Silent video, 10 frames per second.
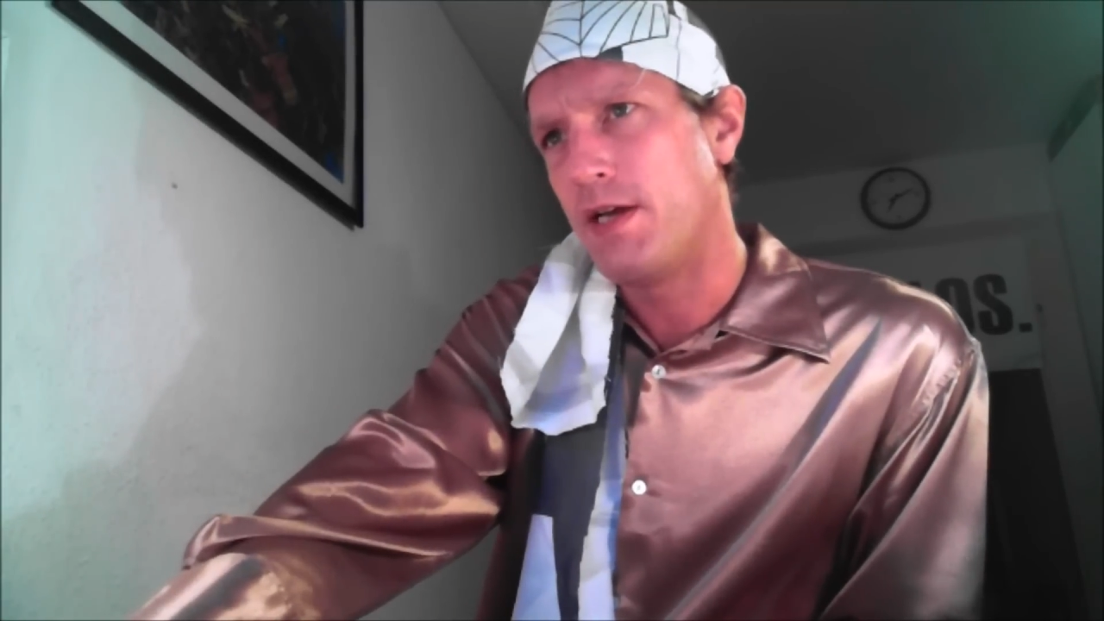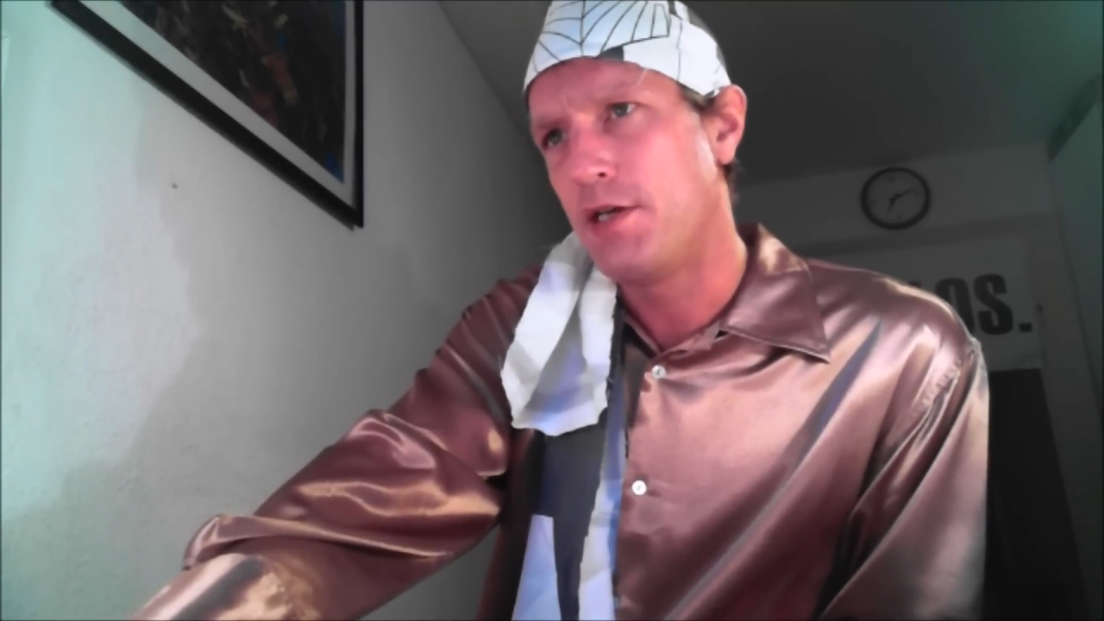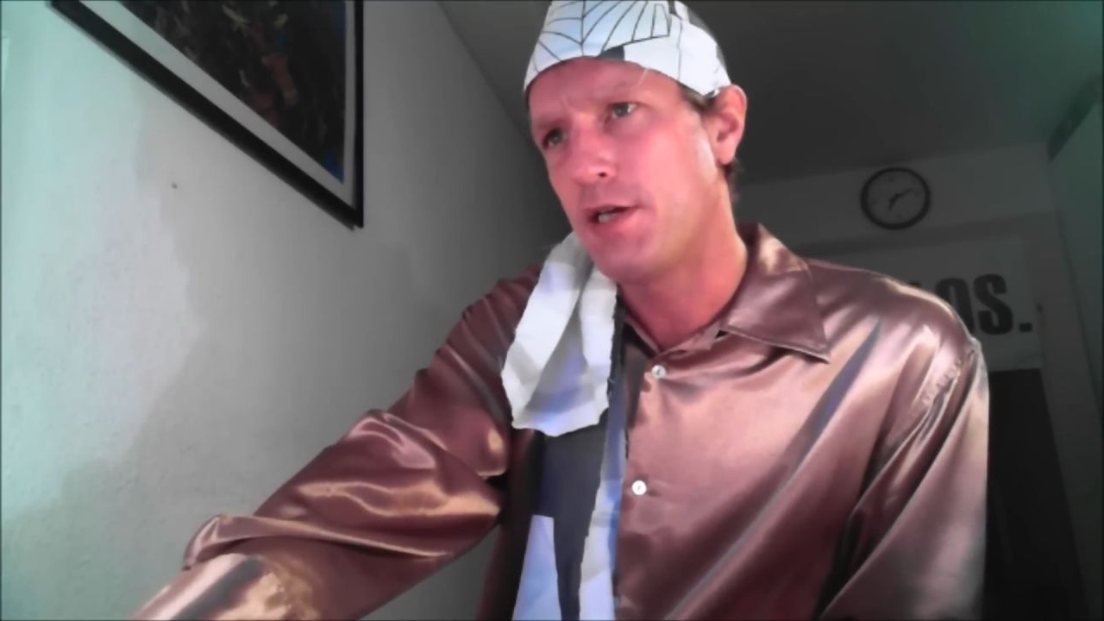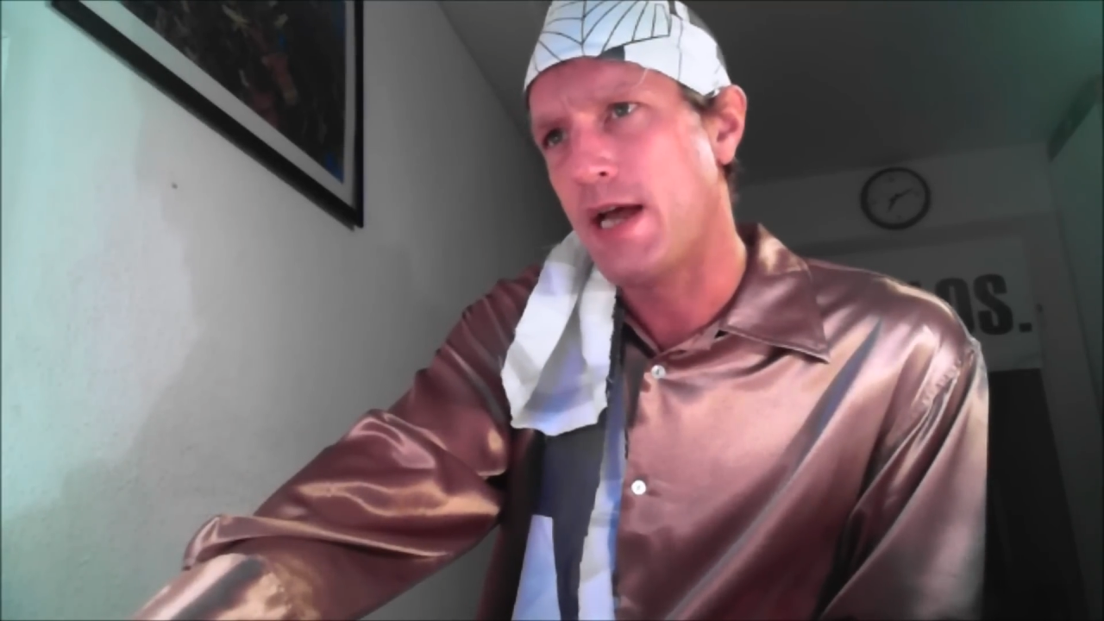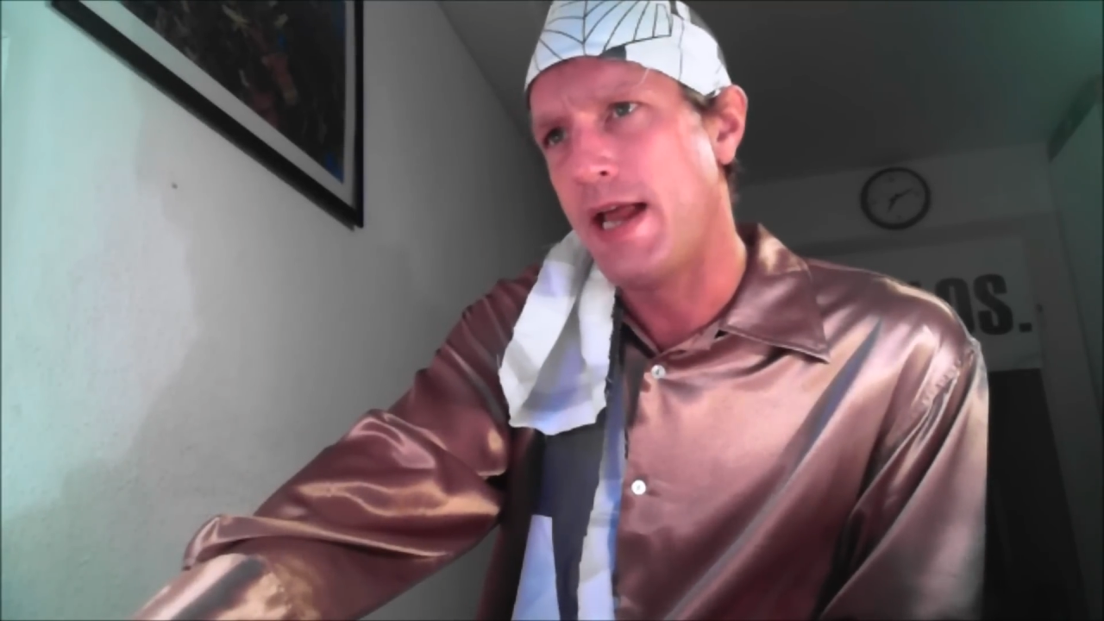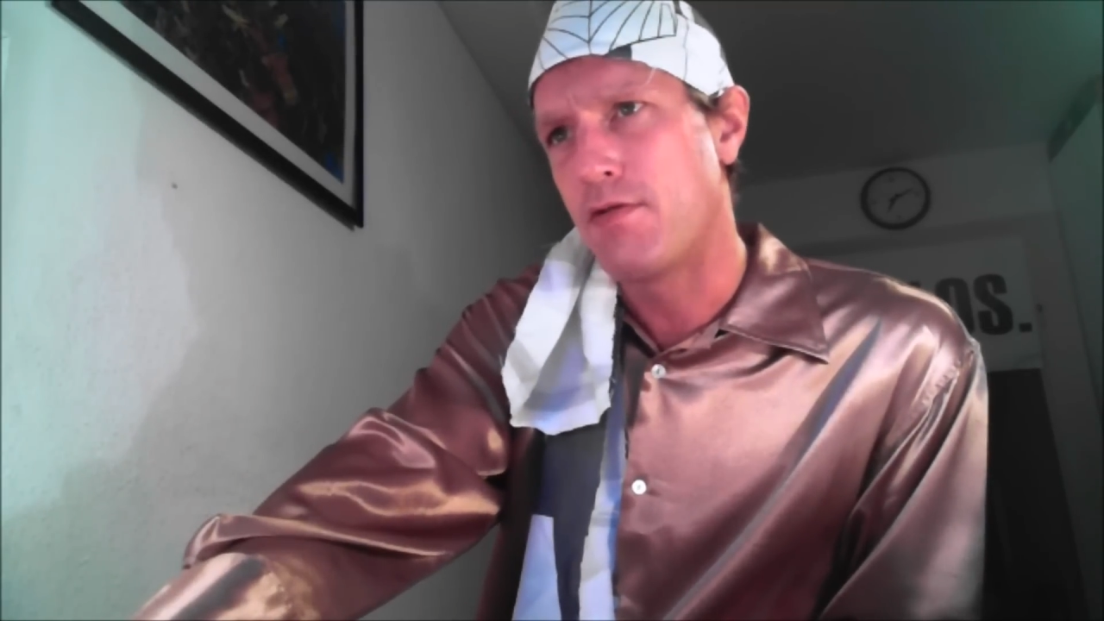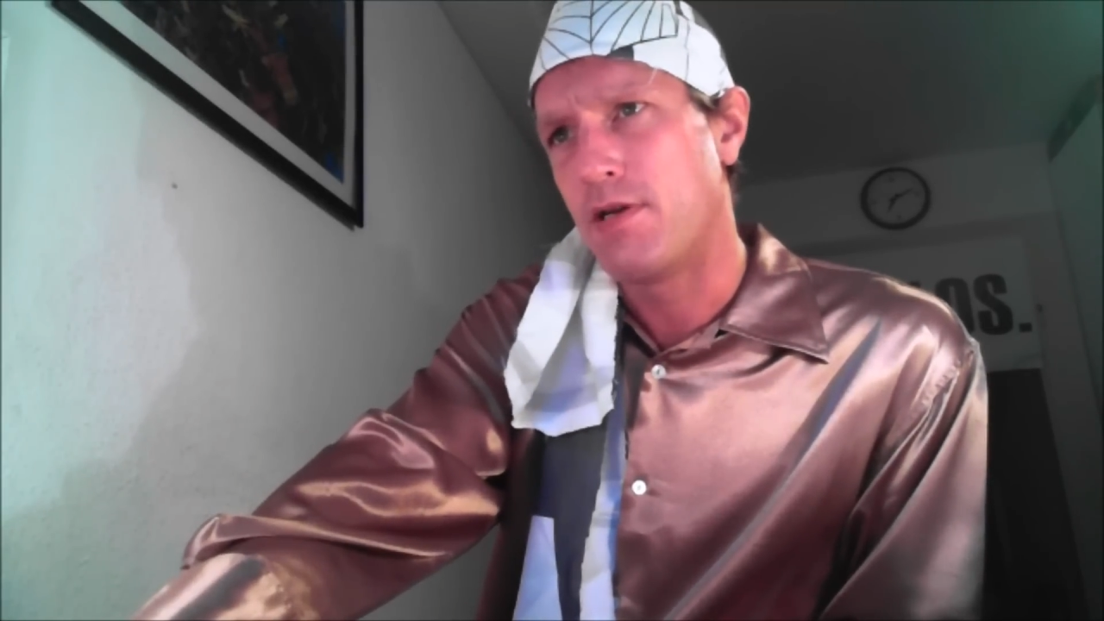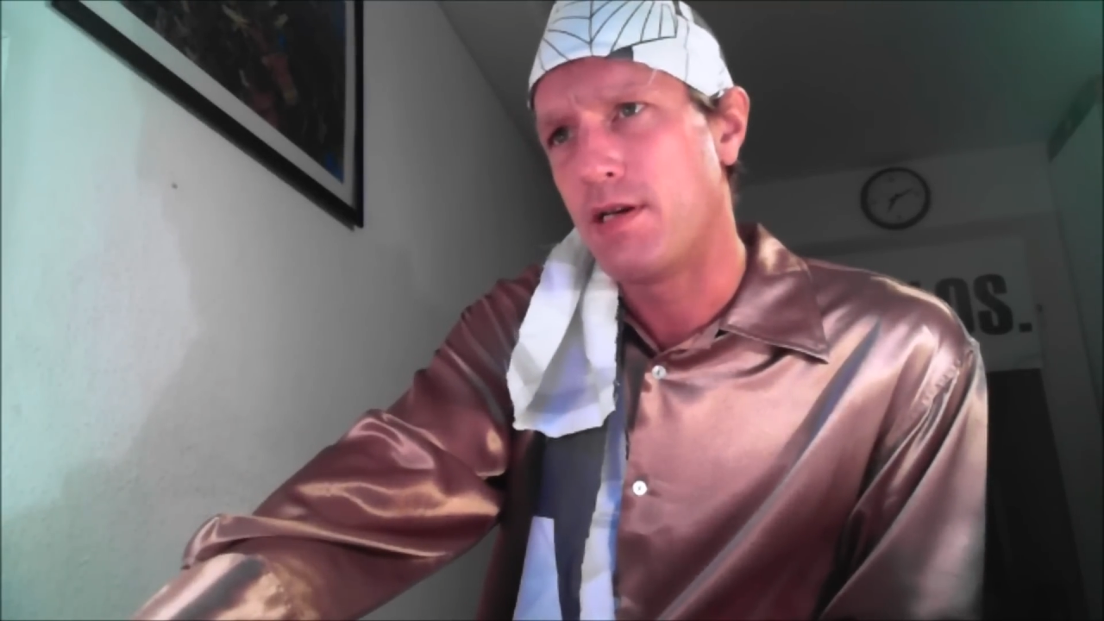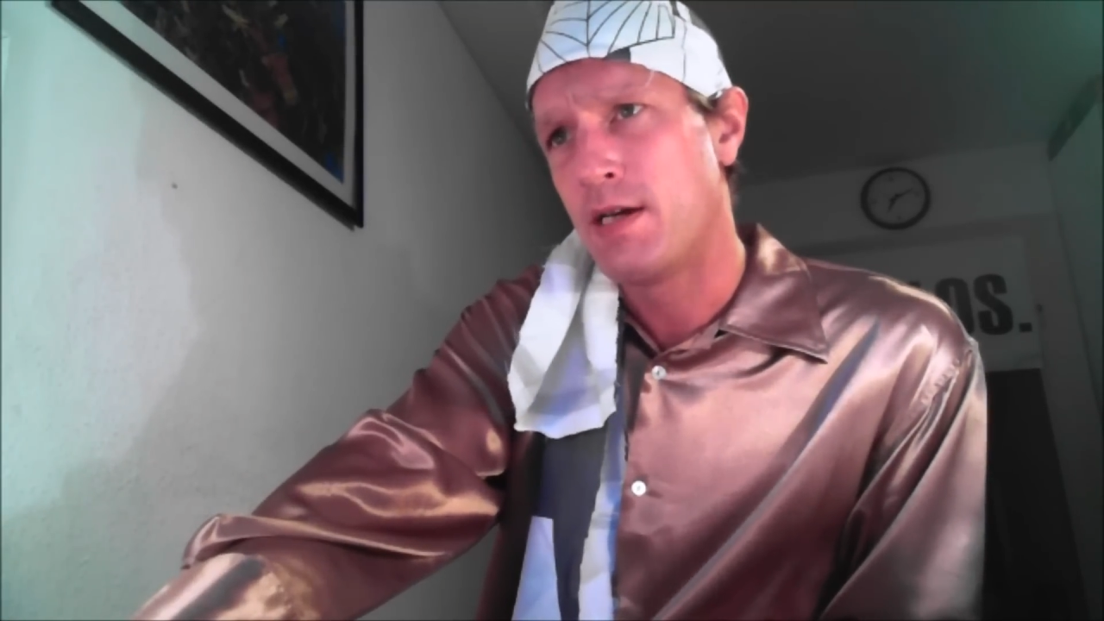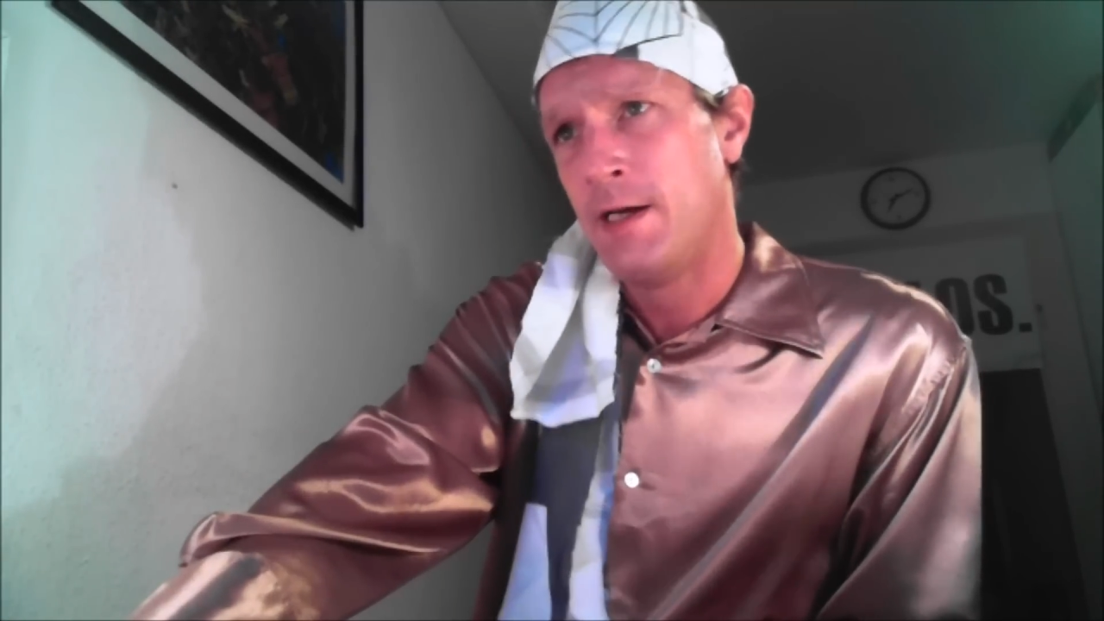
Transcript: each entry.